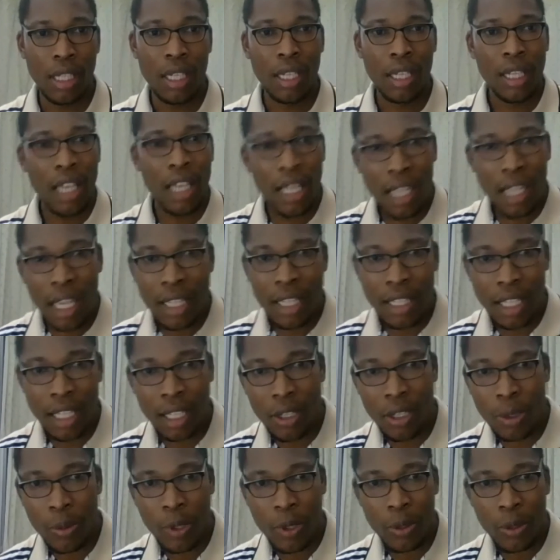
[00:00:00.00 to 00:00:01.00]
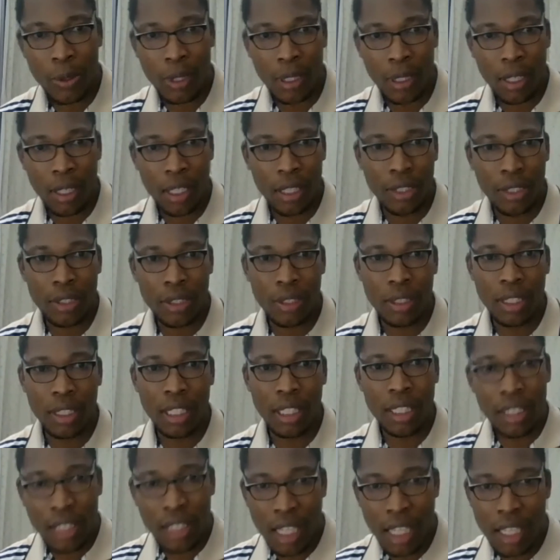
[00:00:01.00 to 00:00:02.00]
Kenya is a Commonwealth nation.
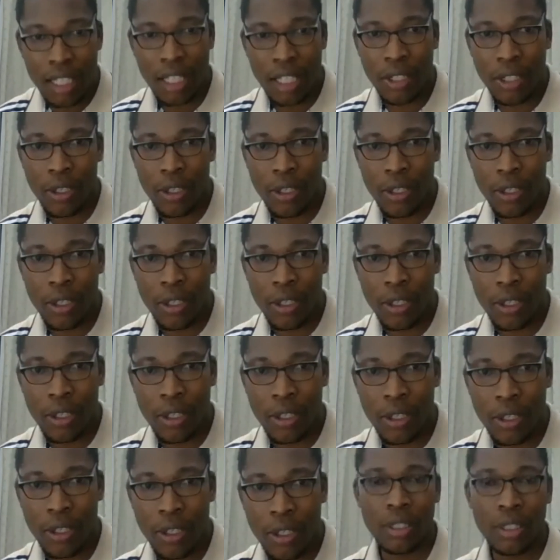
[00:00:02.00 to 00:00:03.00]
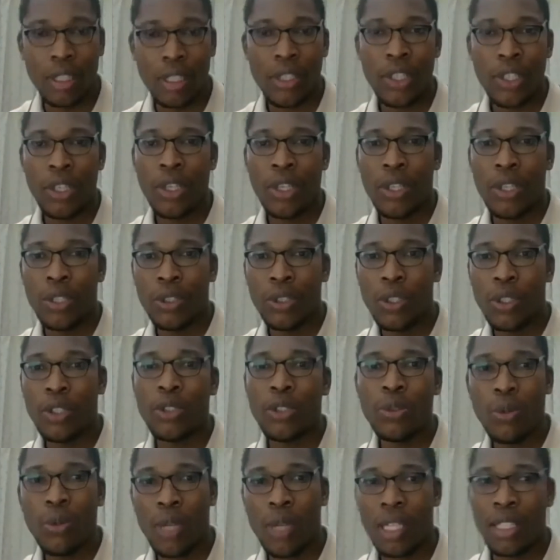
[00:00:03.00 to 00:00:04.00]
India is a Commonwealth nation.
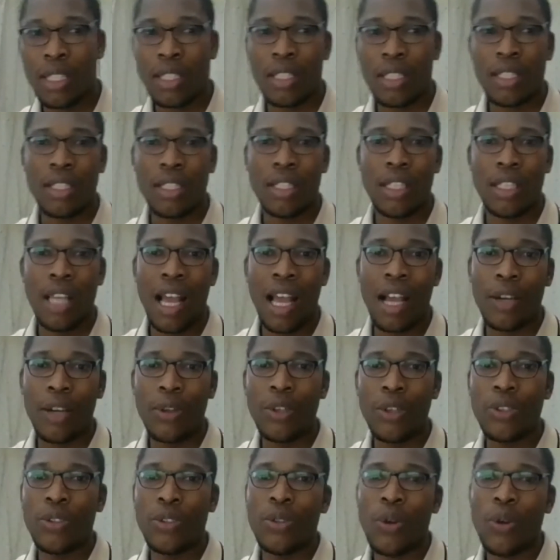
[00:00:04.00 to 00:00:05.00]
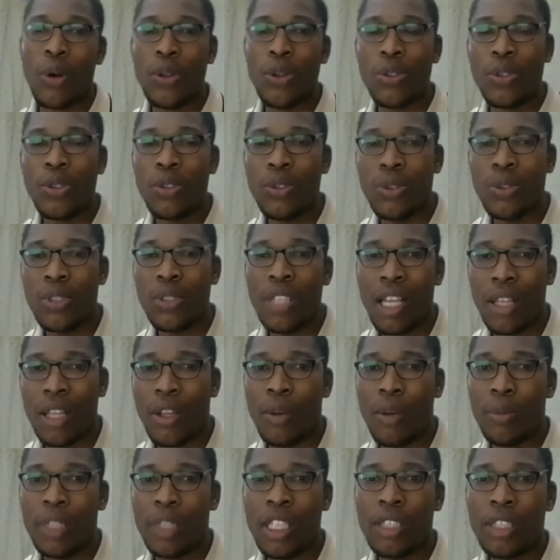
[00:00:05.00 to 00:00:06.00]
Those ones are going to also do their
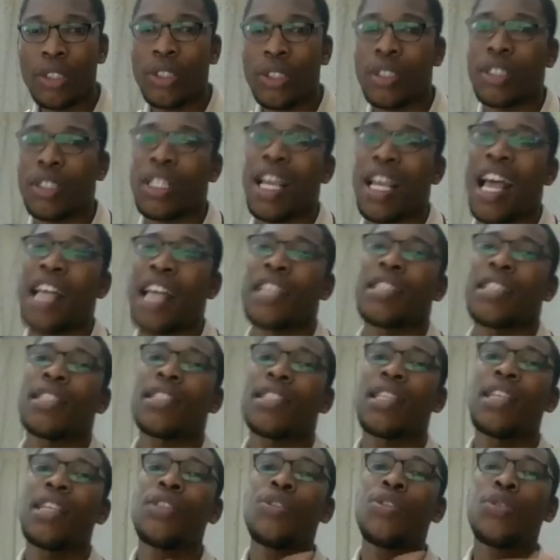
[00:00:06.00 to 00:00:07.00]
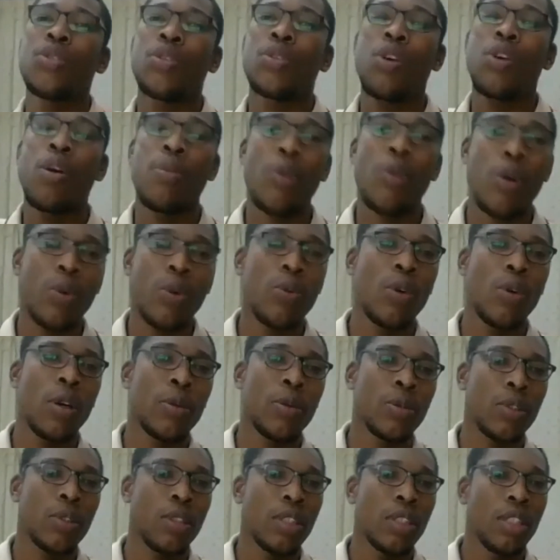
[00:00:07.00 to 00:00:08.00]
nomination and send to
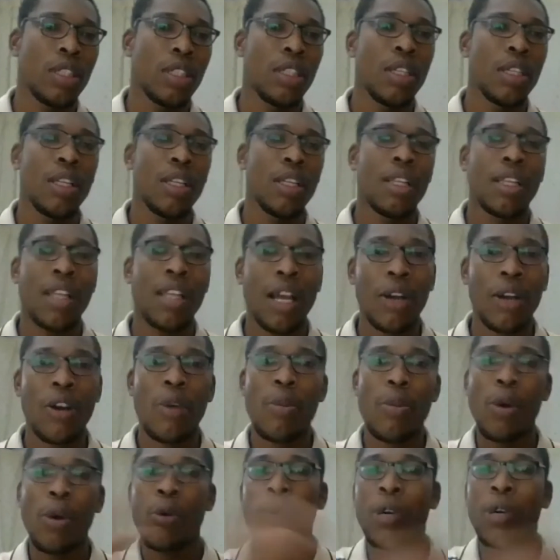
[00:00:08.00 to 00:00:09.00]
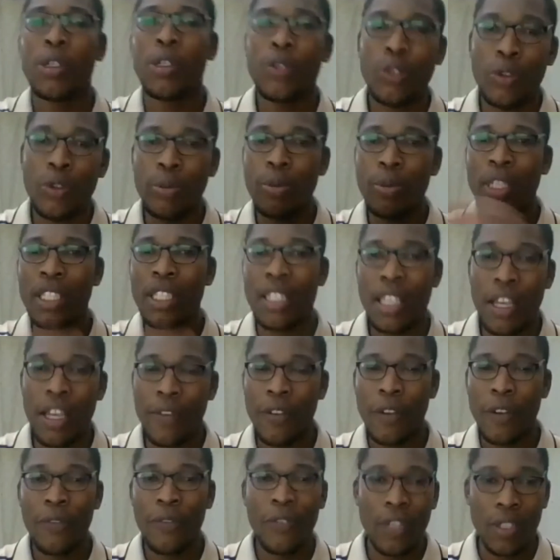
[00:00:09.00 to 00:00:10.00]
Commonwealth. Now, Commonwealth, you mix
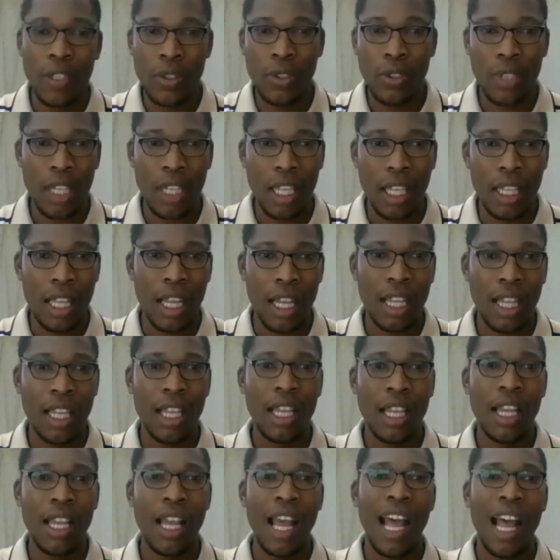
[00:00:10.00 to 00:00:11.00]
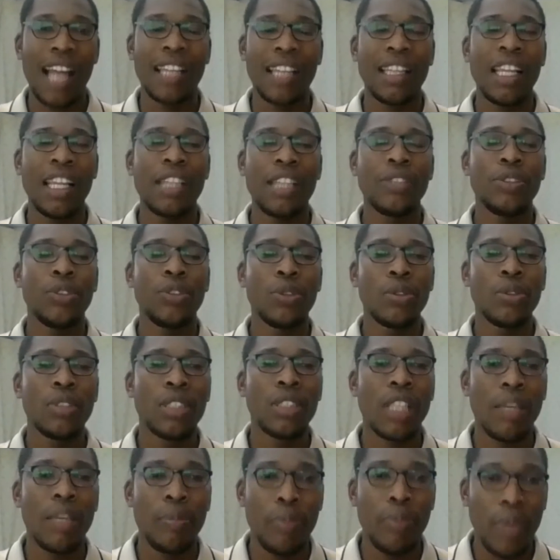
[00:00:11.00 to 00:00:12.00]
everything together and then choose
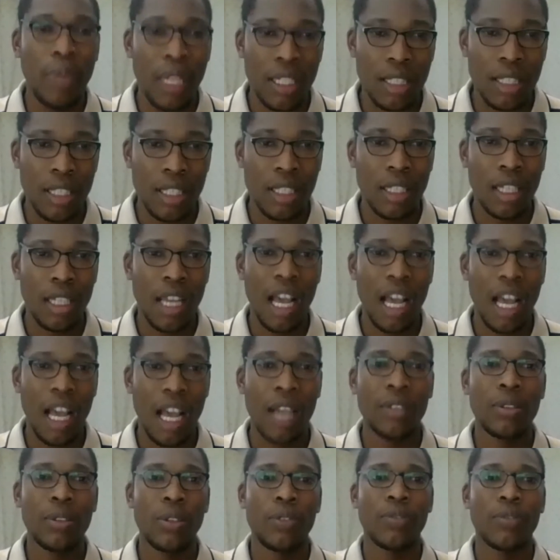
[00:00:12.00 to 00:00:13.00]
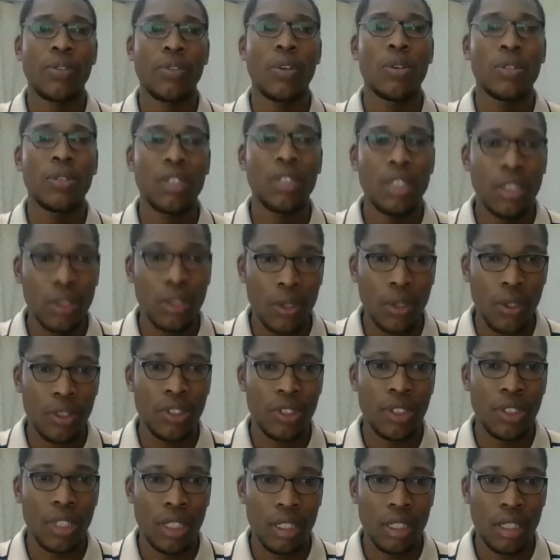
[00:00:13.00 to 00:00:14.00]
the best out of all these
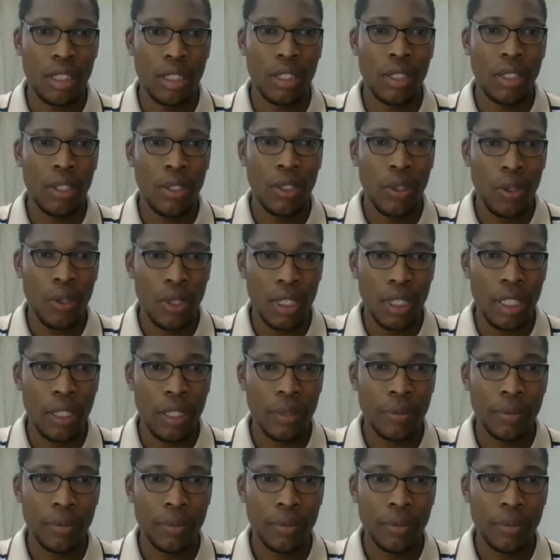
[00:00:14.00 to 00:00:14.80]
countries, okay?